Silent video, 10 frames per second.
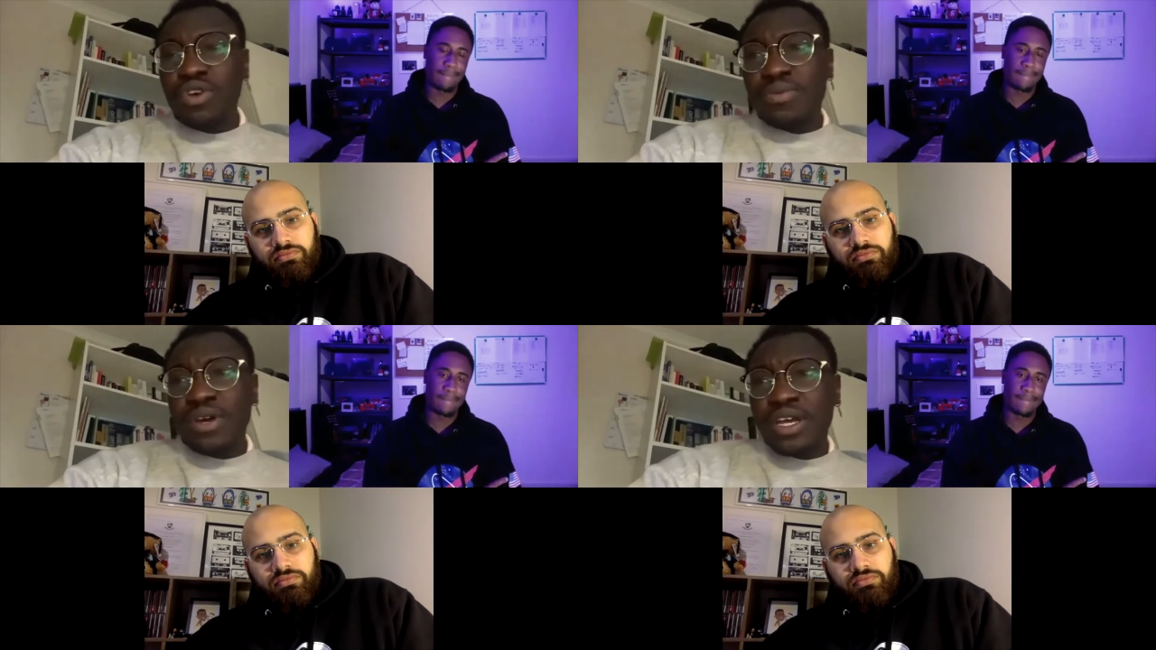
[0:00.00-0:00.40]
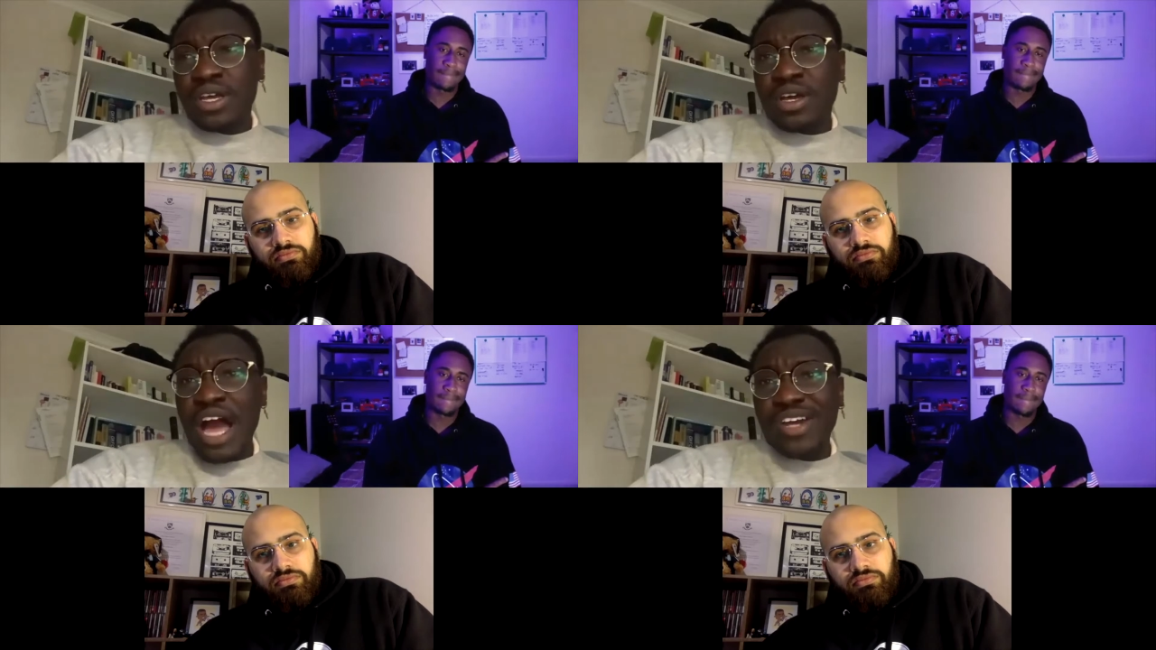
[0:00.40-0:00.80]
Speaker 1: from
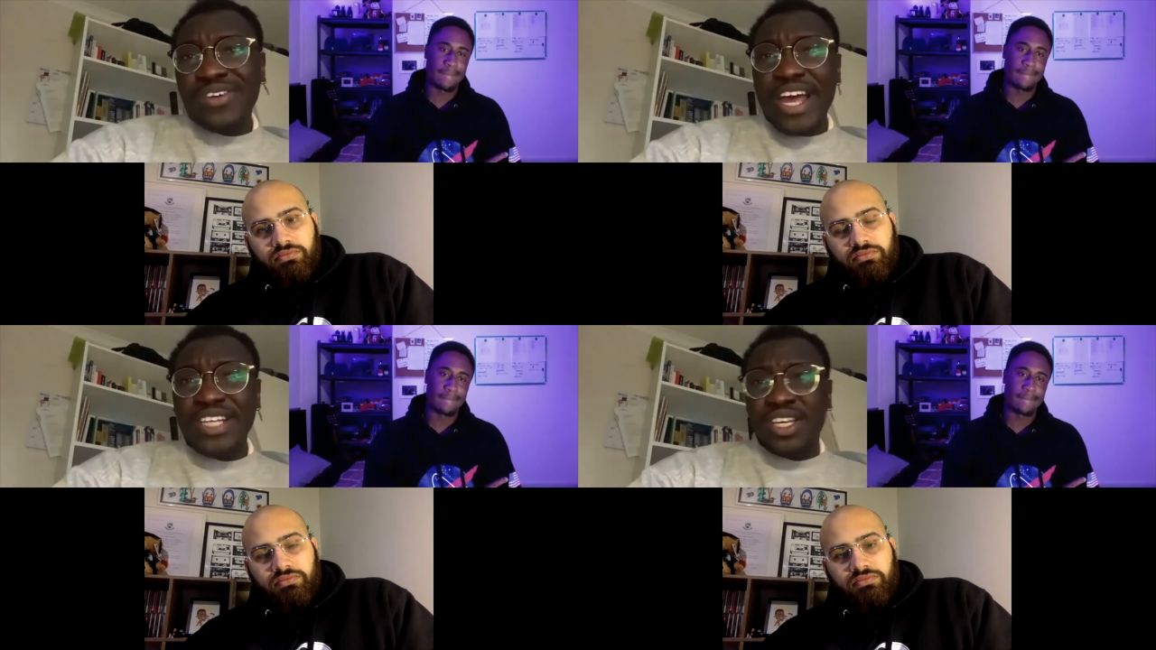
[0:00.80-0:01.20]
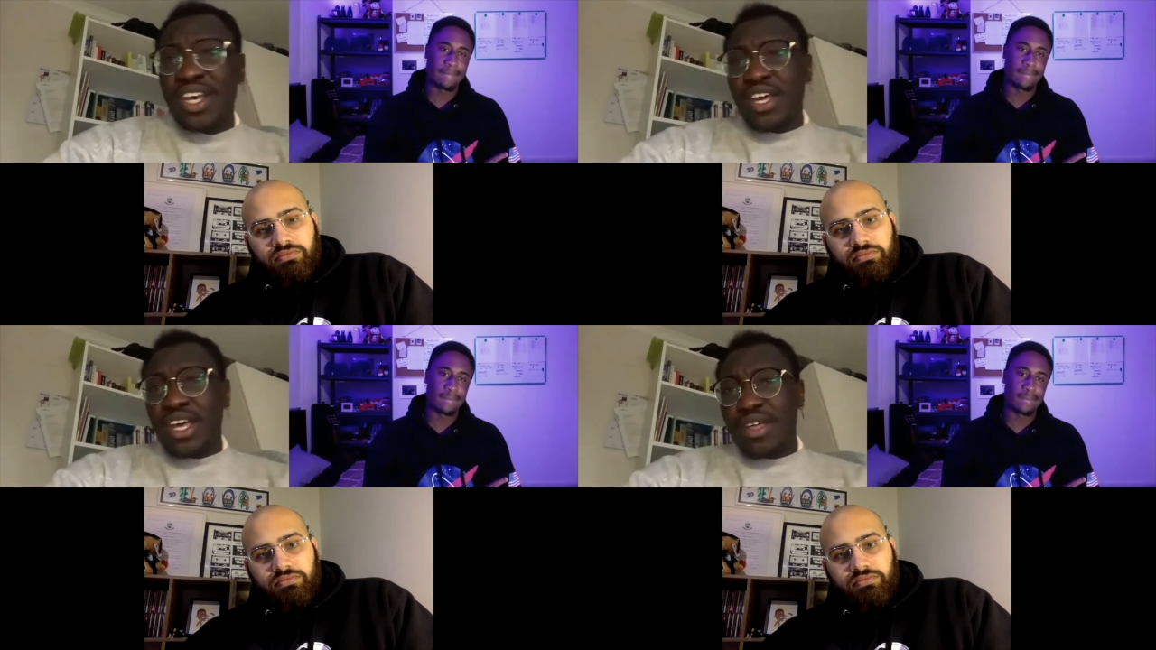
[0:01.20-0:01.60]
a car crash,
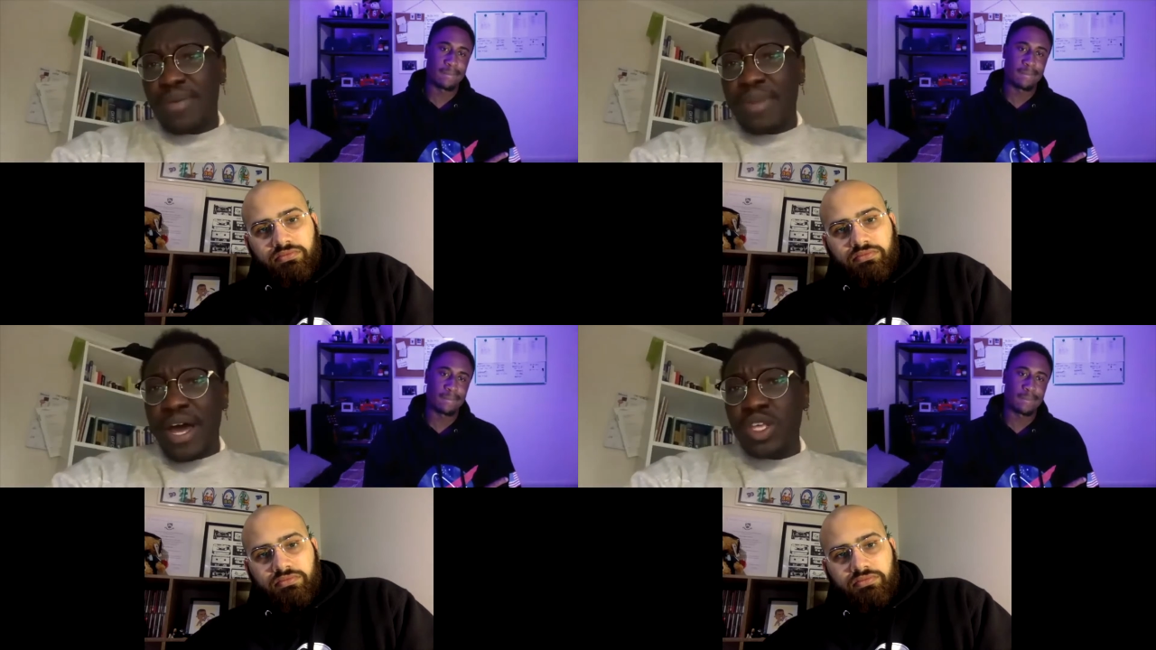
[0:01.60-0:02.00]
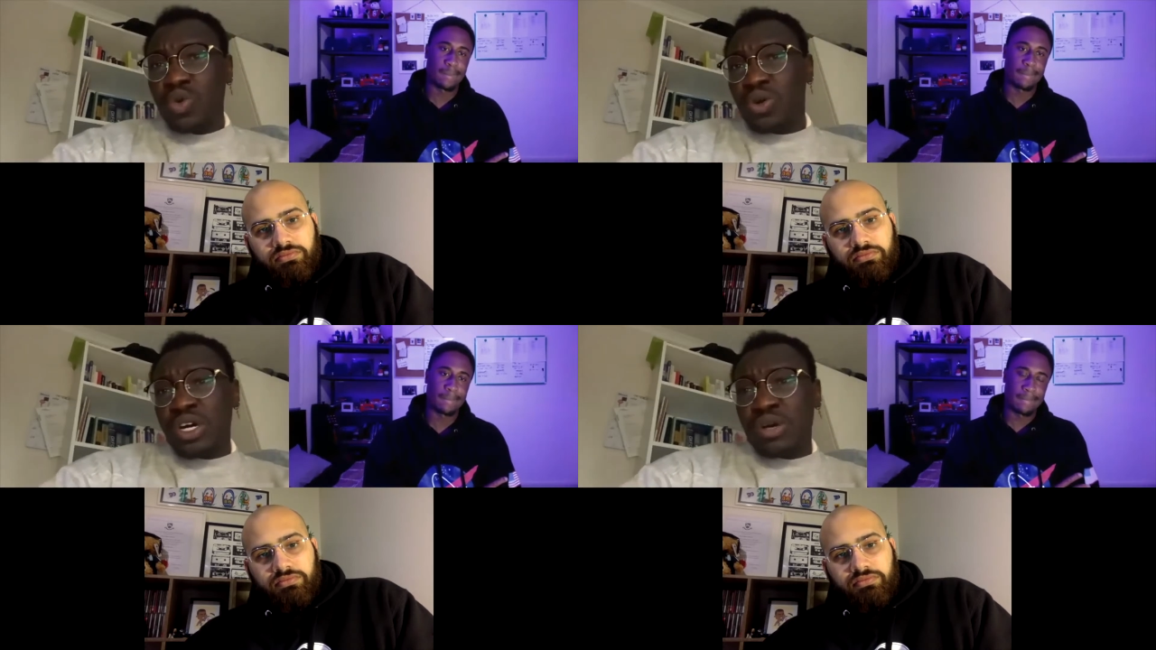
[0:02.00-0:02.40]
but
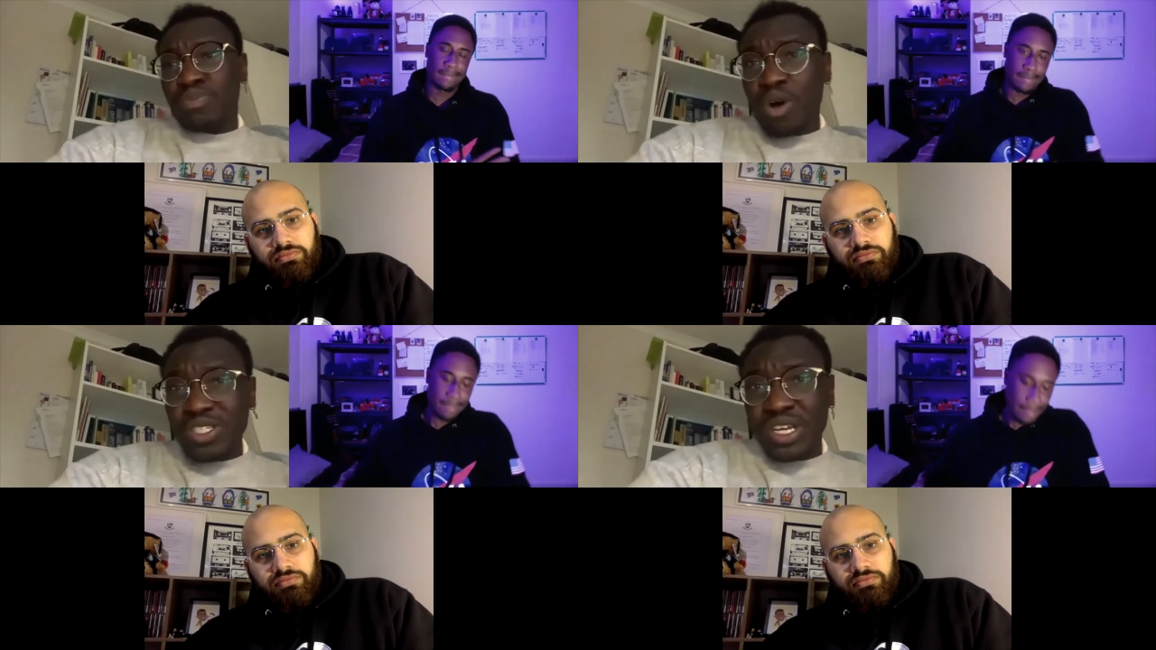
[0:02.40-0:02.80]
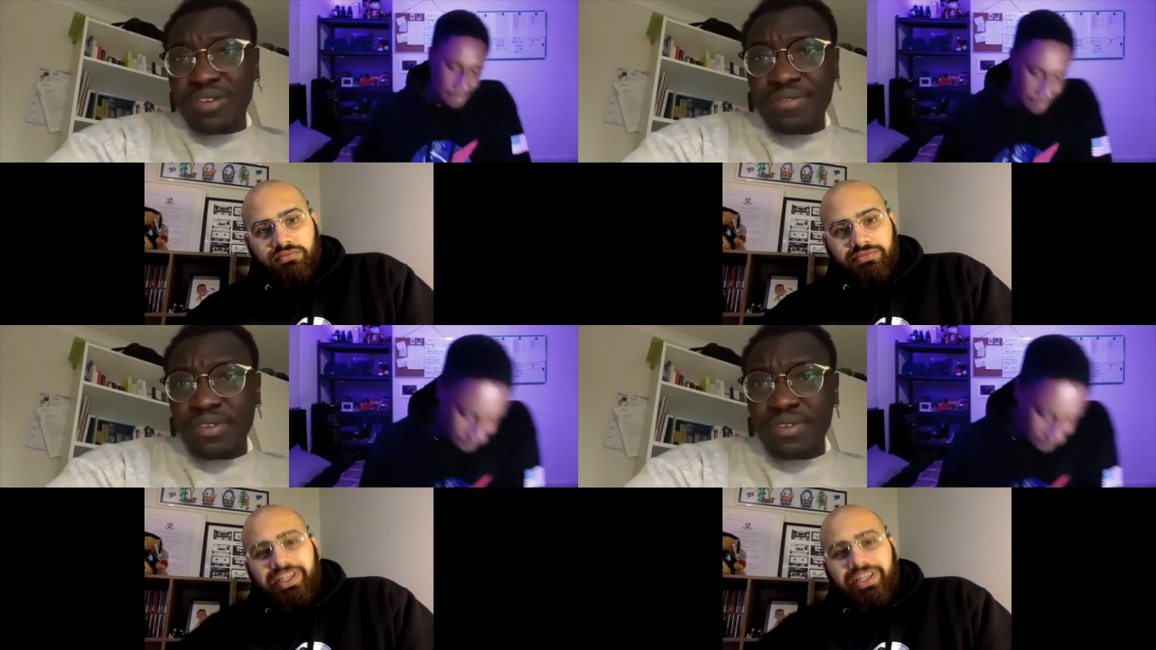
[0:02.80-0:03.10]
you were positive,